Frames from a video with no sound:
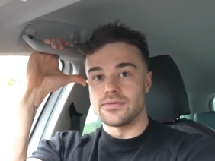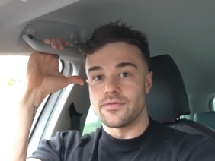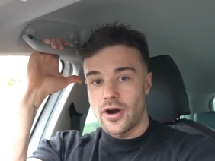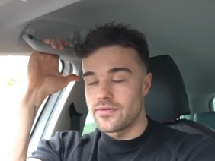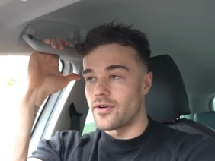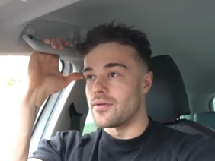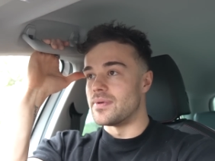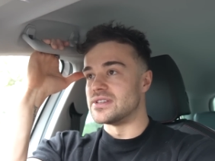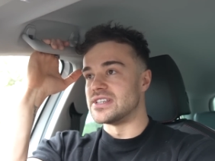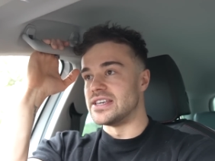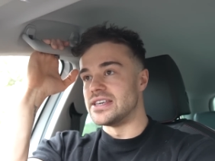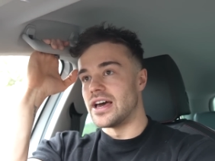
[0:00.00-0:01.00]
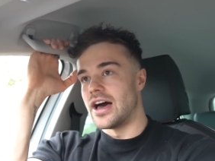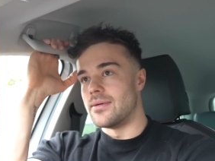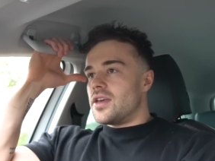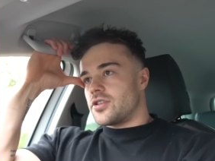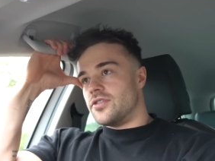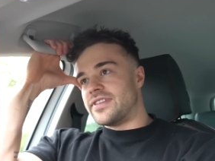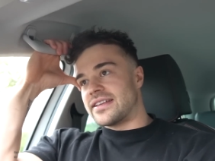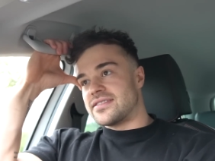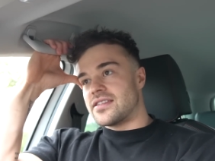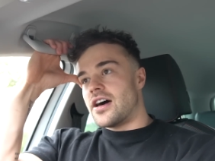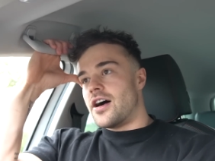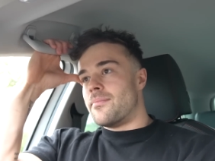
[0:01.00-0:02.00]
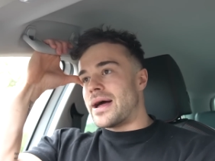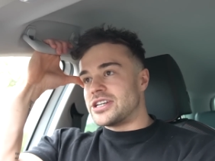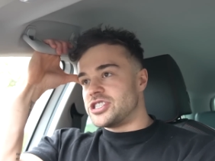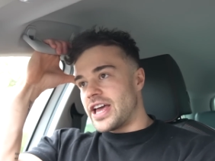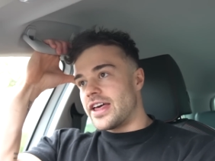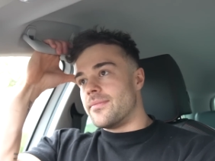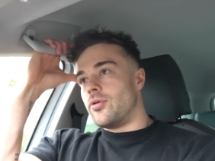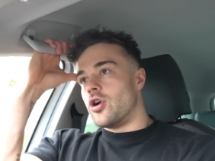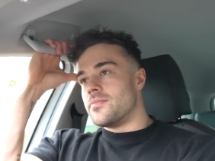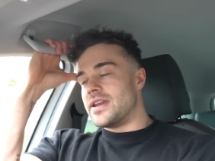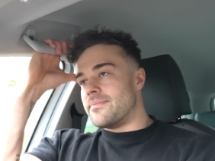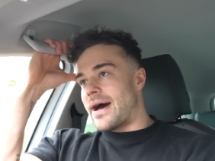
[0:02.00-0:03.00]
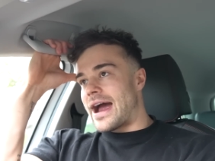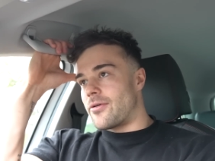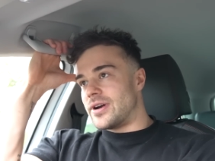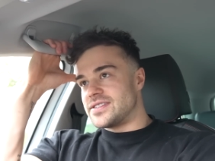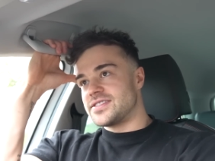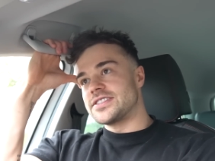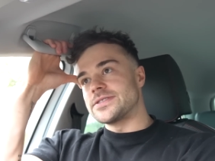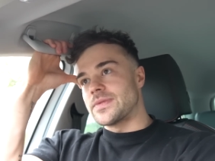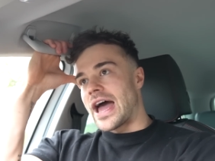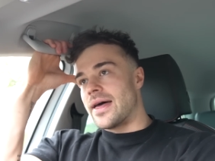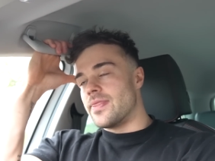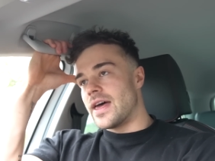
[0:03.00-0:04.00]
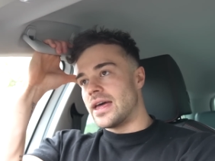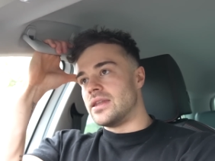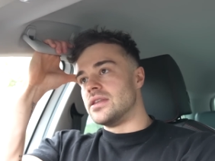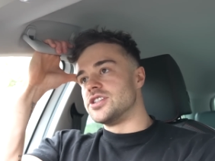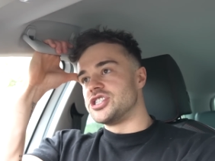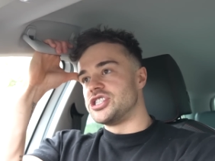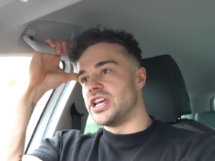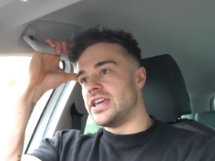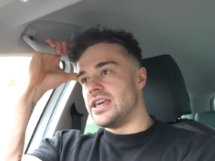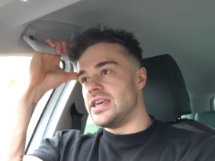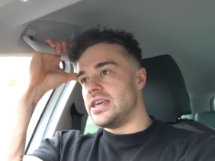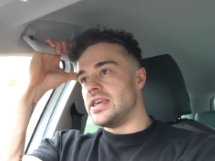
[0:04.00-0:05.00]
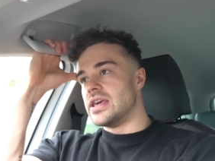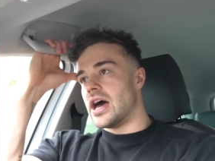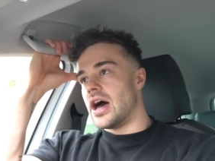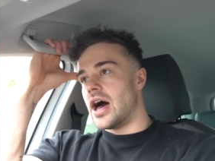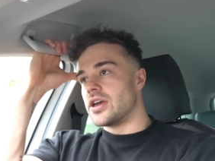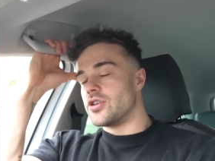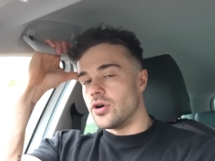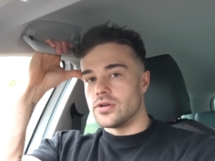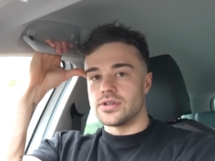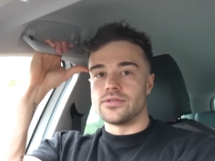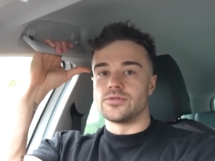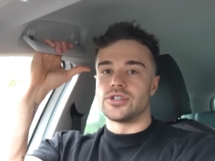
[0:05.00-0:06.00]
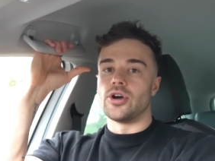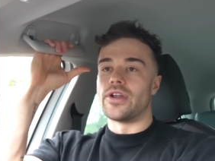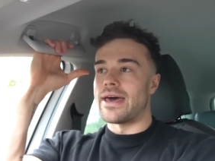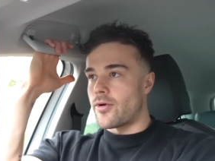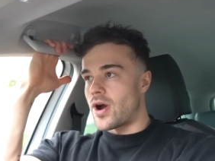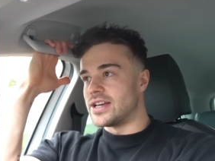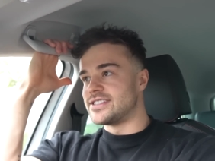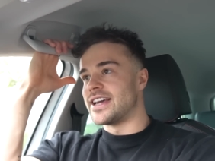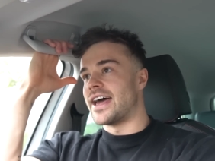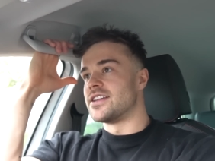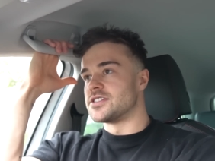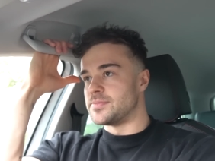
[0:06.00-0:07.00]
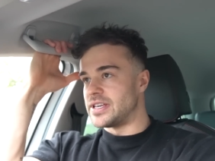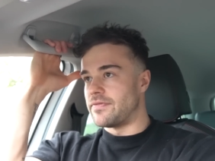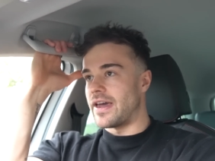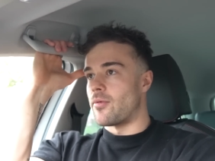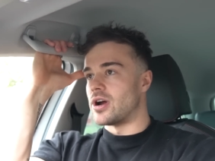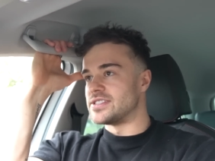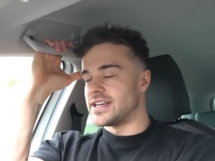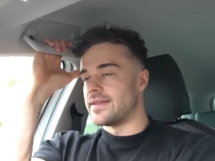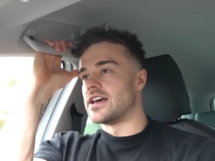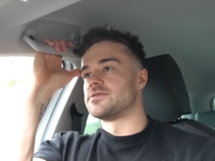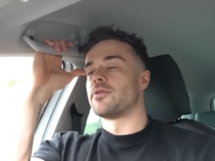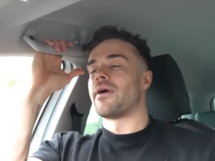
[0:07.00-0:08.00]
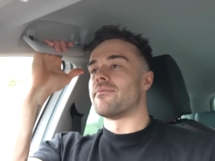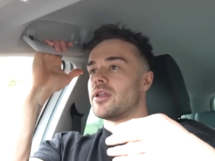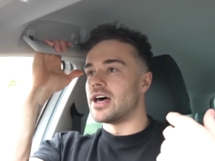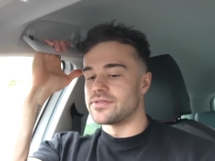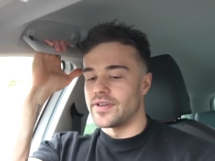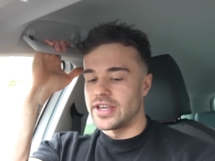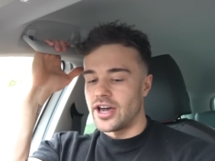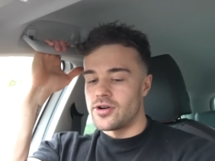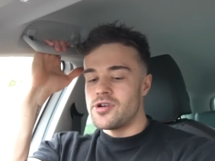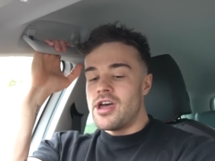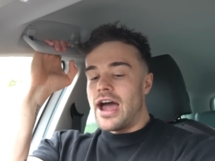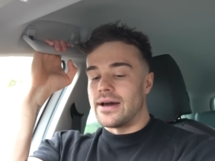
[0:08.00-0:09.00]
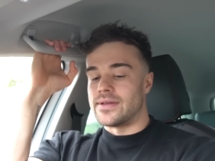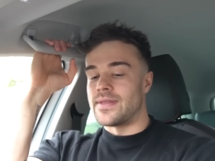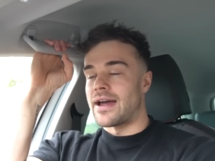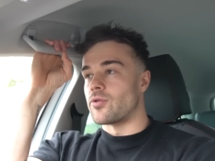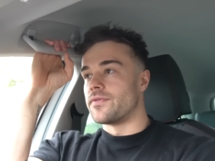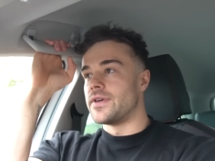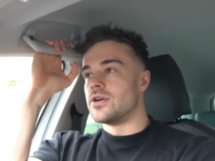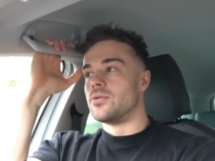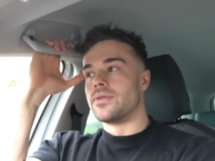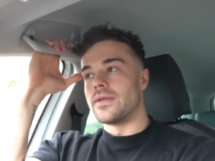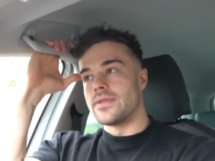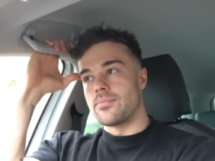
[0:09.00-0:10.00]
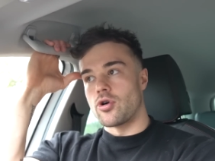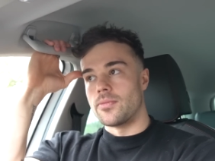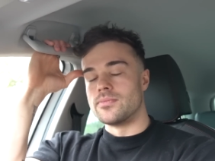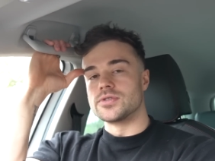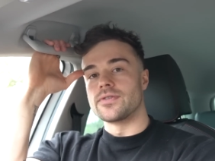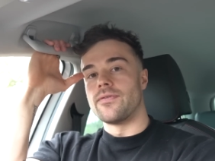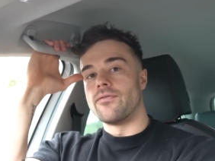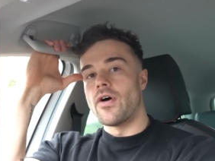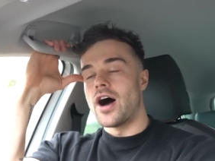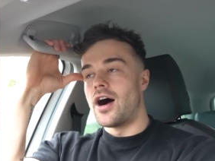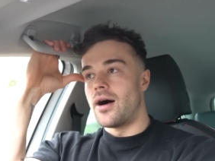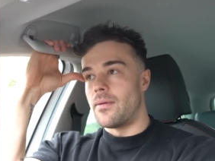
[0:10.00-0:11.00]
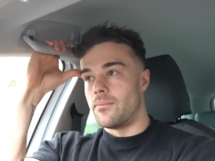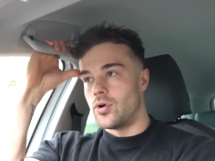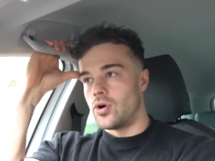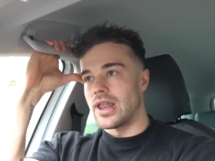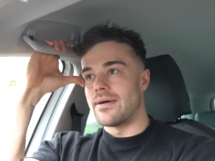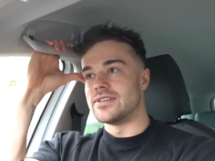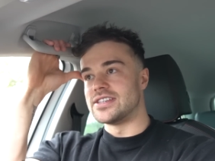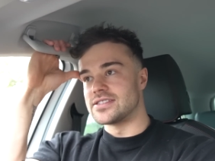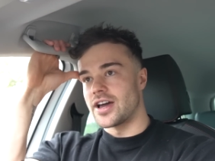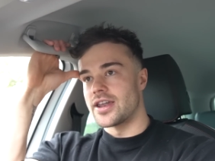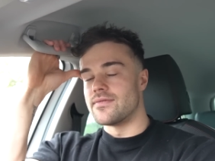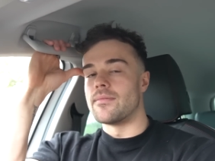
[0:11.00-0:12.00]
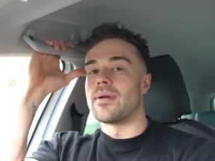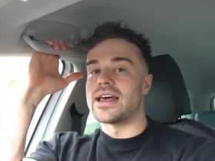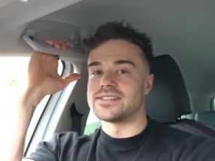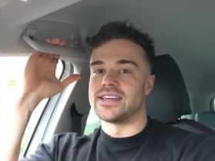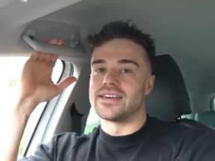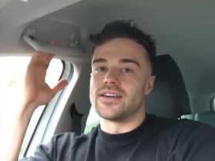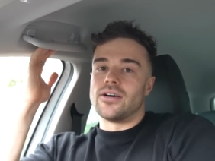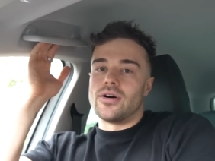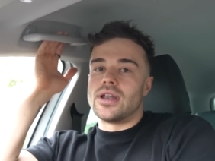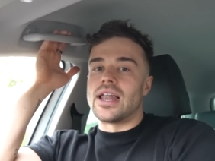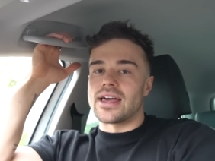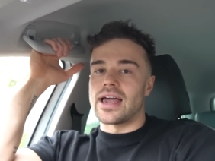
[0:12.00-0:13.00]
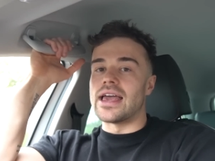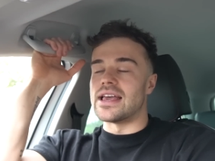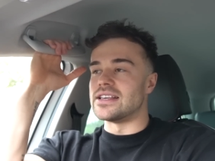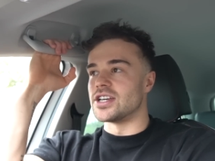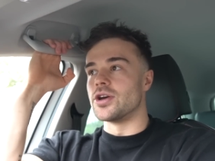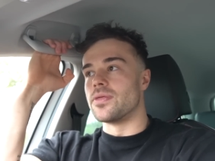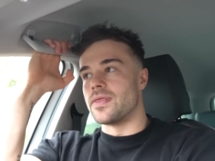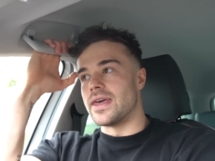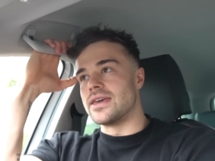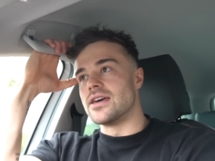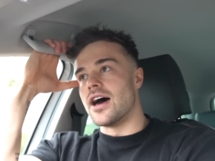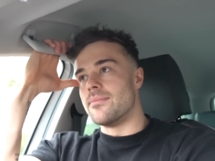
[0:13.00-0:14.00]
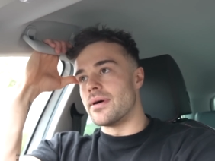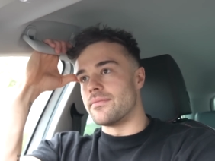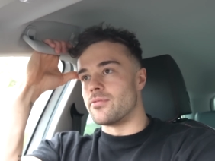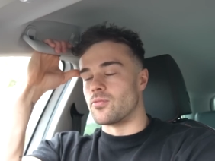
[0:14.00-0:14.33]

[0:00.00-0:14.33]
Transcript: very very busy uh, contacted her managed to get an appointment in paris and then she uh, got got an mri scan and specific MRI scan that I spoke about in my last video, and then that revealed that the problem was far more, like this is kind of a blessing, or like it's a good thing, um, but